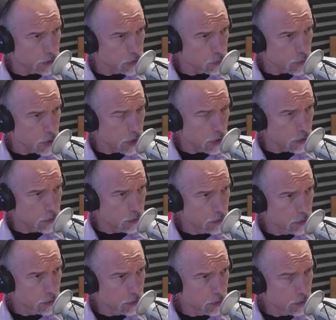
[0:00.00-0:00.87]
as
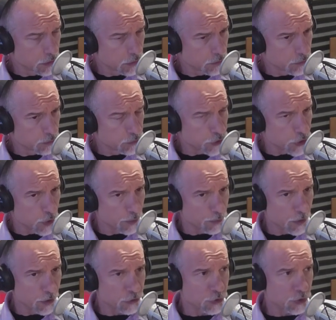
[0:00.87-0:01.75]
well.
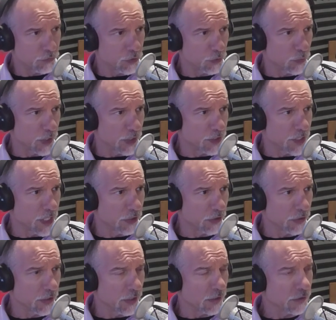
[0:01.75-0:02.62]
Joe, I'm not sure if you read
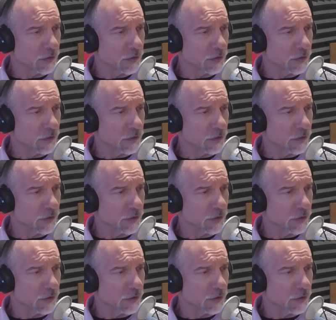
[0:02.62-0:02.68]
that or not.